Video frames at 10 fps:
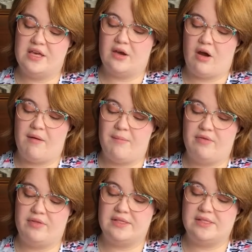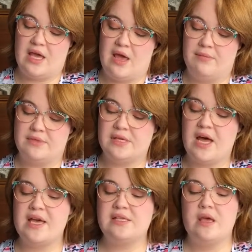They are about the same
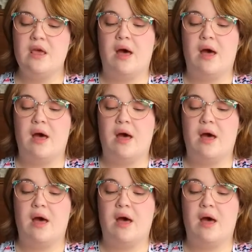size.